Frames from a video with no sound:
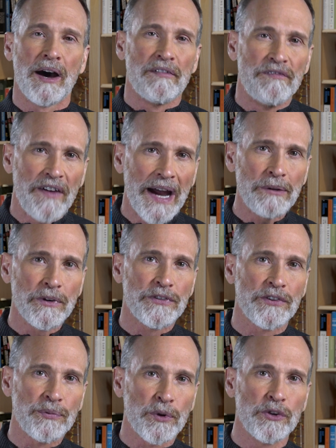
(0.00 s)

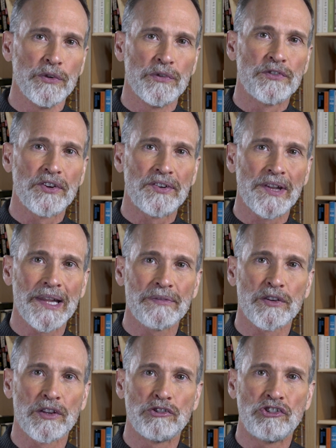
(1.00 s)
Viruses were used to
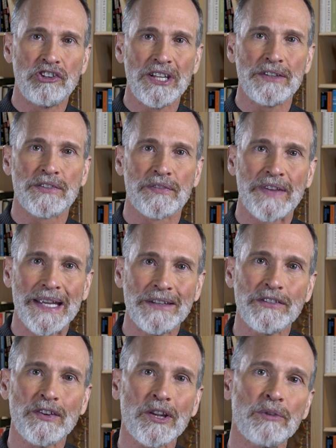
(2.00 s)
deliver the genes of
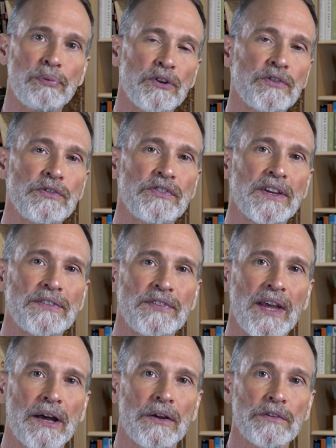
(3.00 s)
insulin-producing
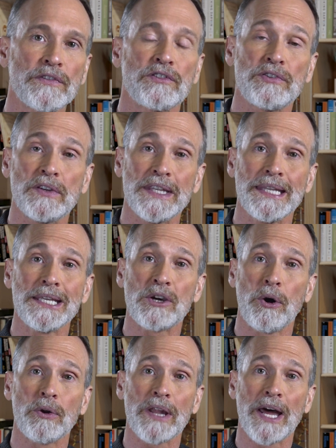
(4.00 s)
cells to E.
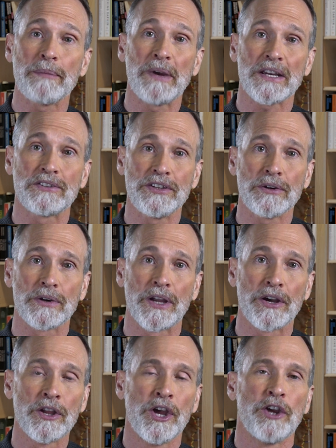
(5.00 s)
coli
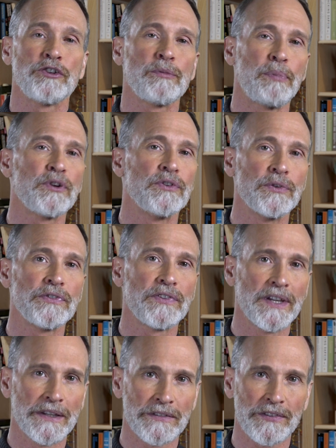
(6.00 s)
bacteria to produce
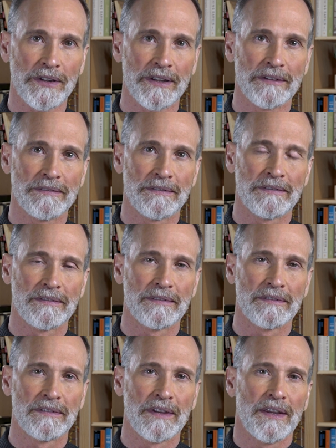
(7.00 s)
insulin.
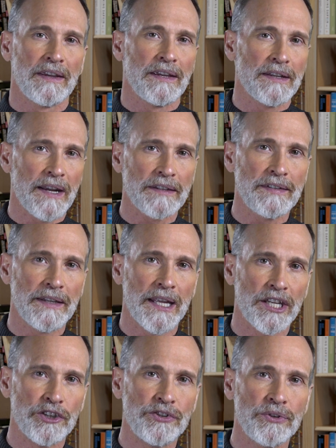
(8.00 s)
In
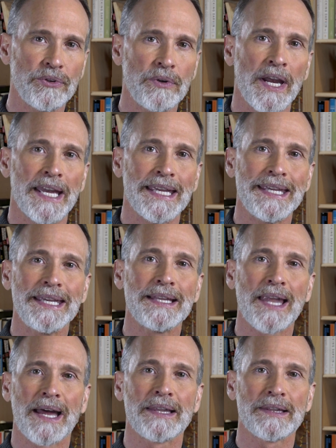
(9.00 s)
1982,
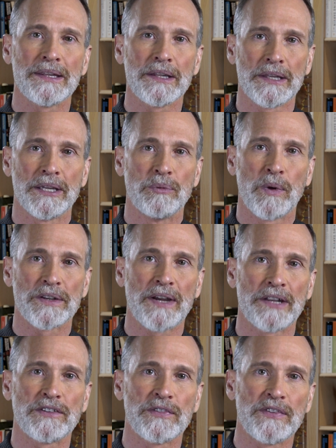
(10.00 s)
Eli Lilly went
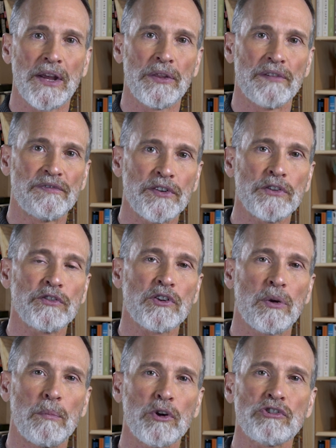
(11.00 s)
on to sell the first
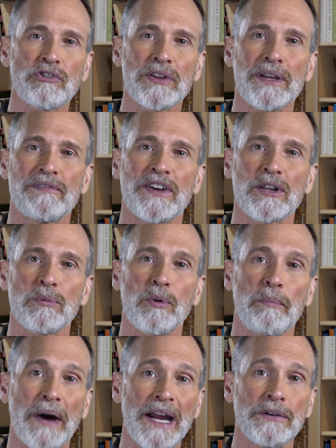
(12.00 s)
commercially available
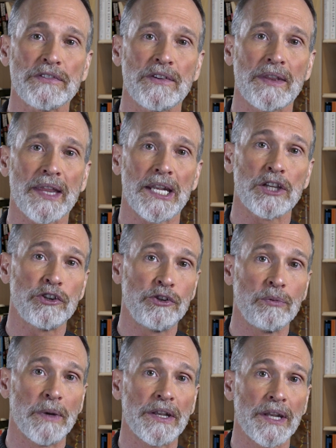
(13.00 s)
biosynthetic
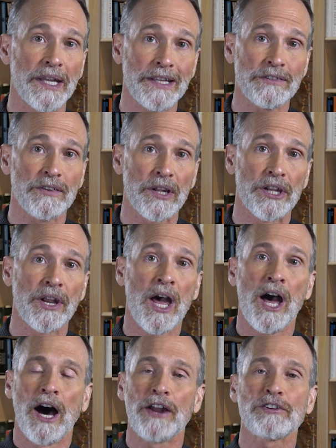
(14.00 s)
human insulin
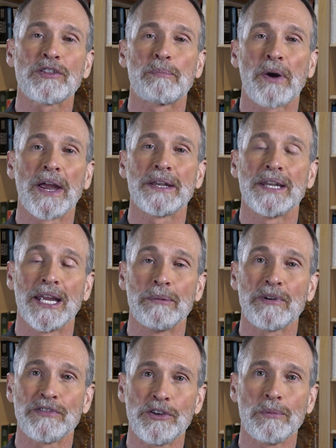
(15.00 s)
under the brand name
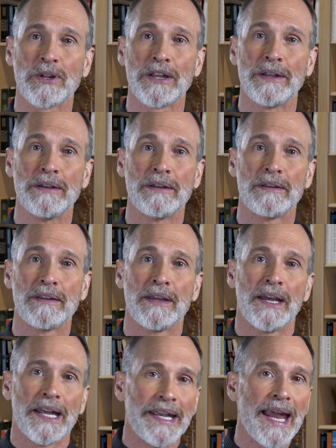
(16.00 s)
of Humulin.
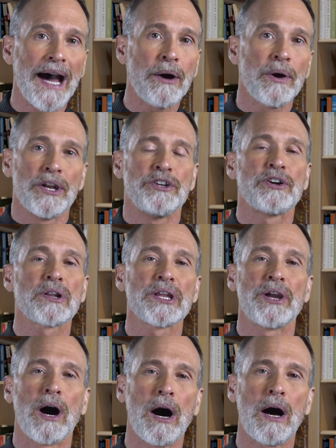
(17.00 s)
Now,
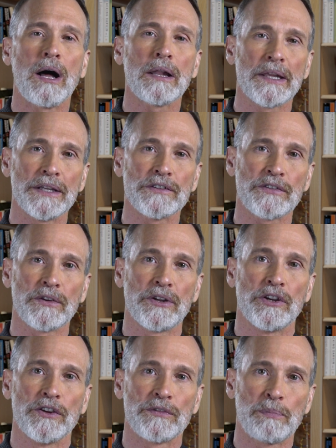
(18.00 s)
nearly all
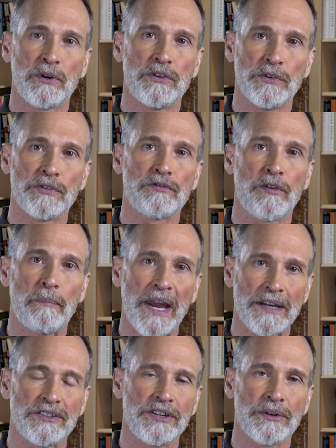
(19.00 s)
insulin is produced from
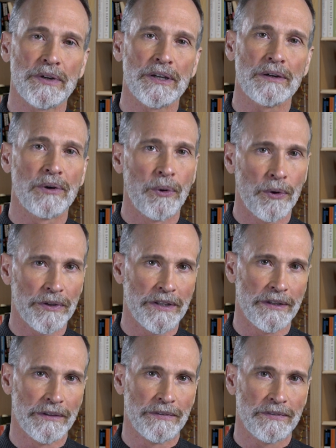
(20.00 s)
bacteria or
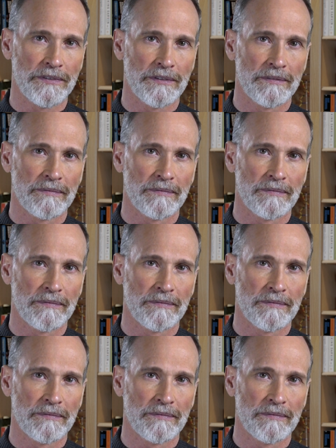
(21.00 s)
yeast.